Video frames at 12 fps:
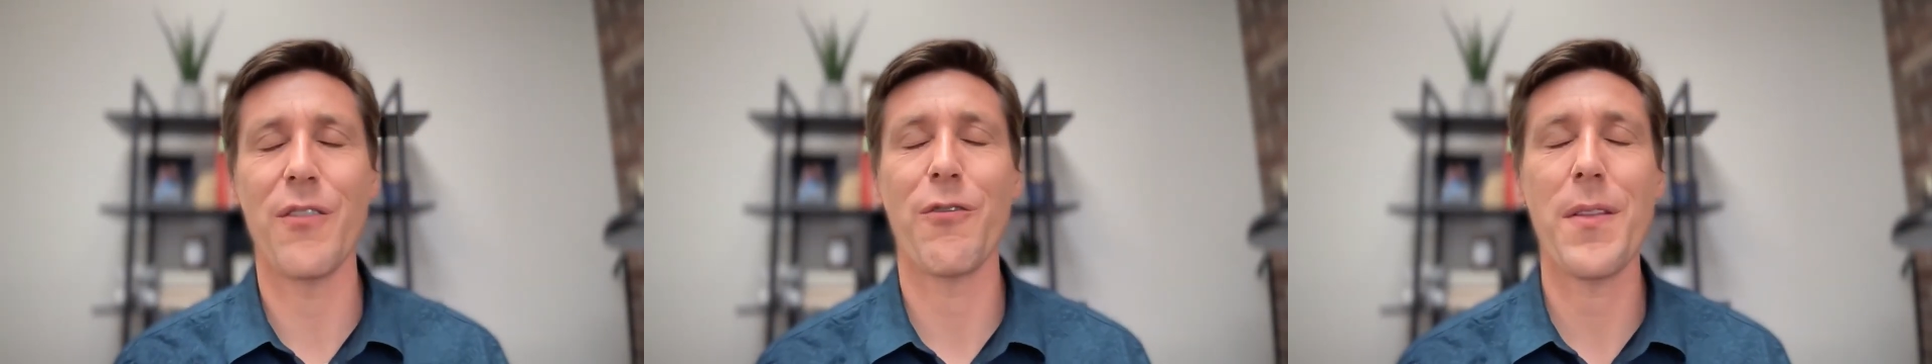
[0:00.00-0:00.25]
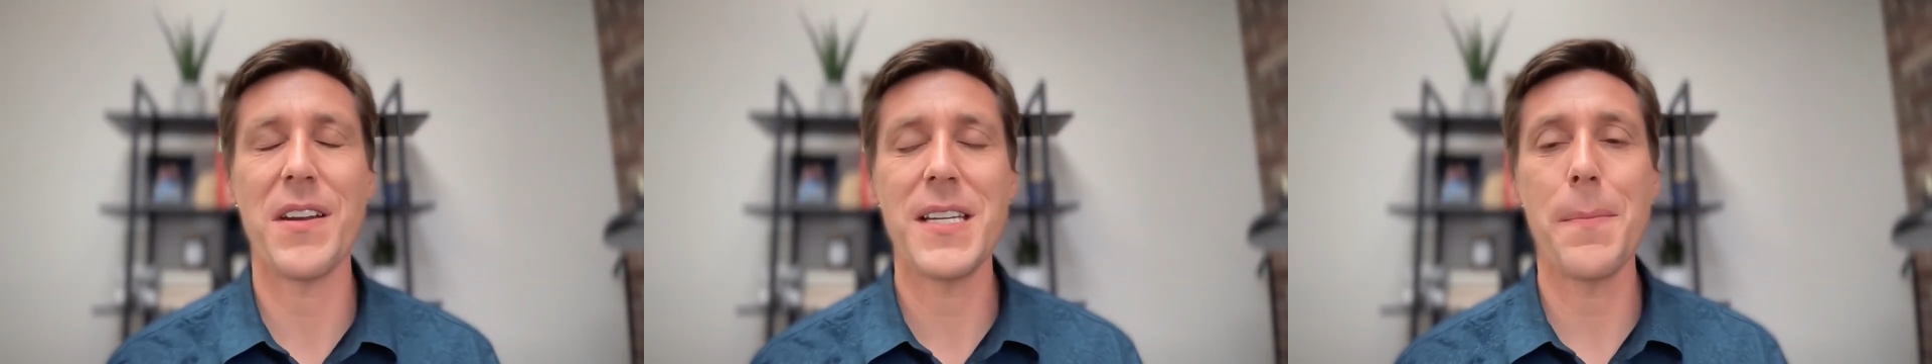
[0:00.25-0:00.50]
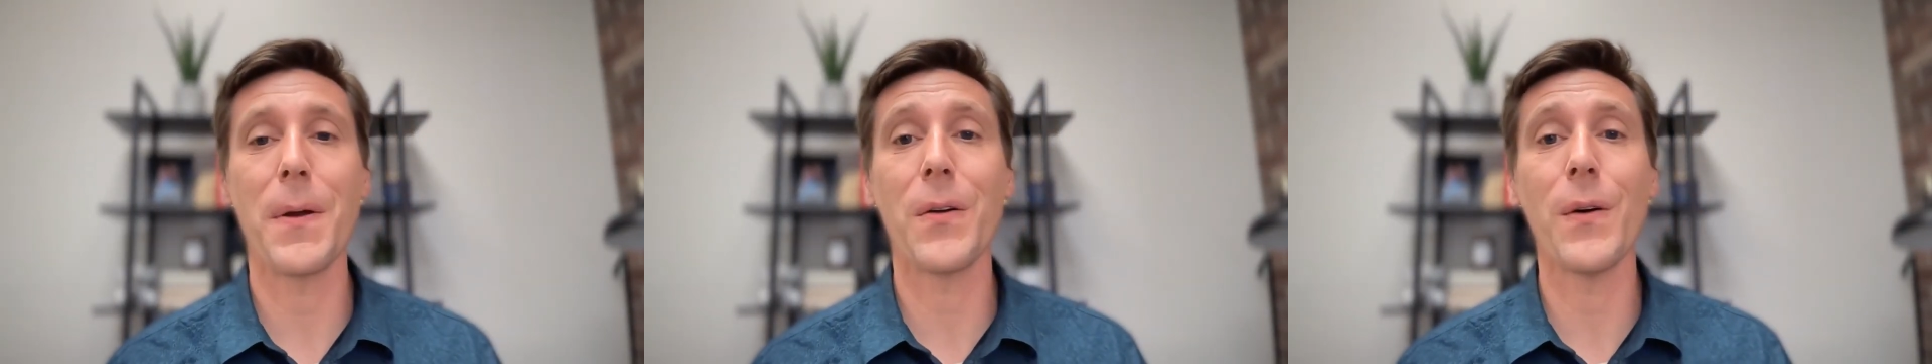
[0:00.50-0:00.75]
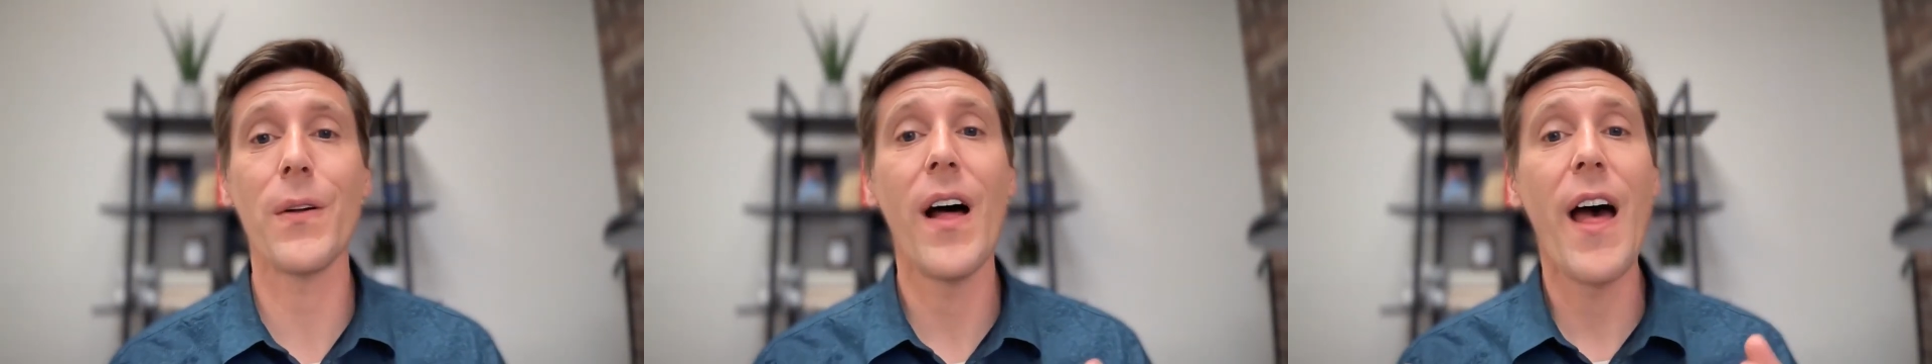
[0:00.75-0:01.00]
from the
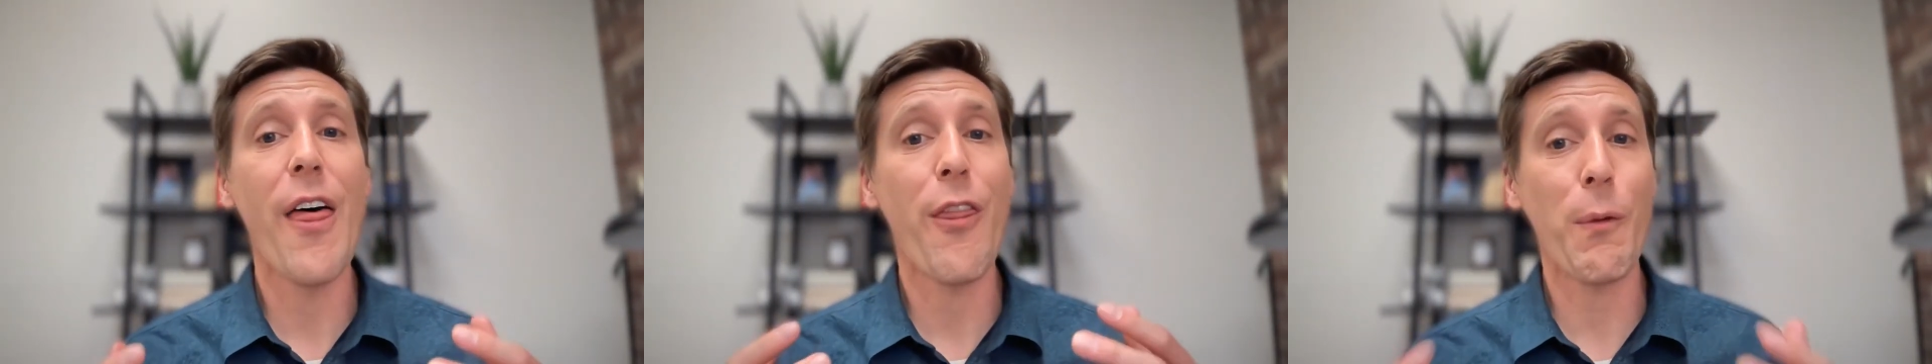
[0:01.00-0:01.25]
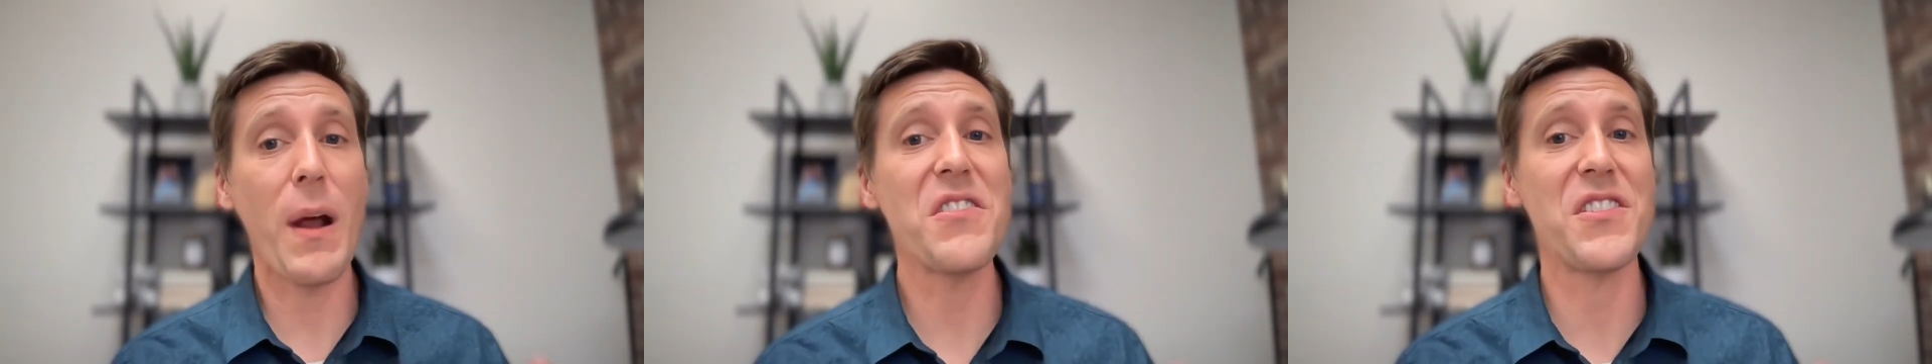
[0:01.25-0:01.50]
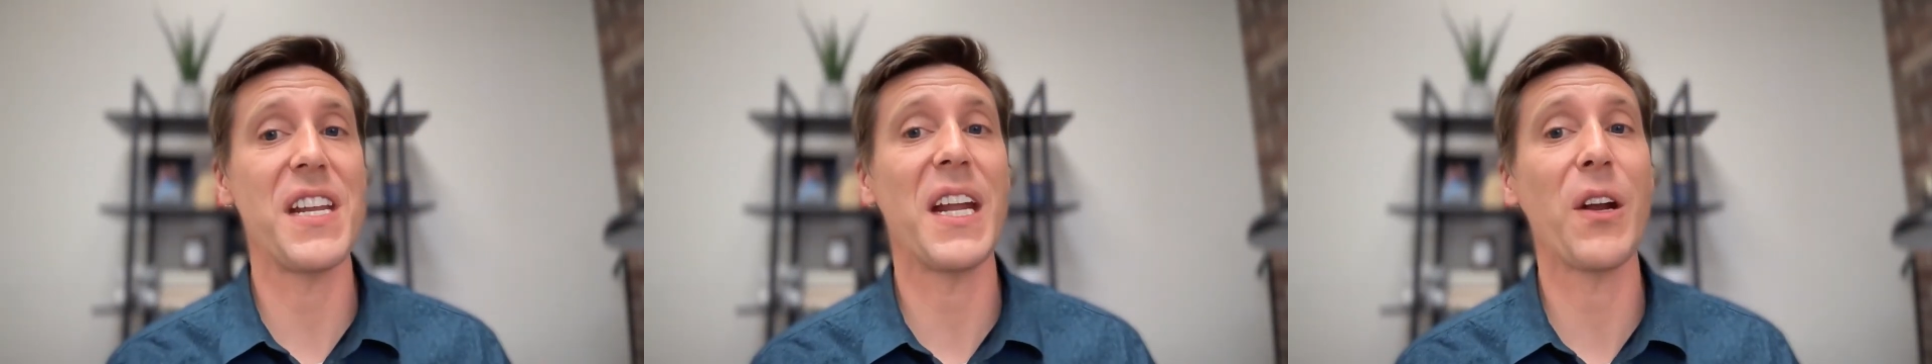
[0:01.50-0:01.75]
typical thrusting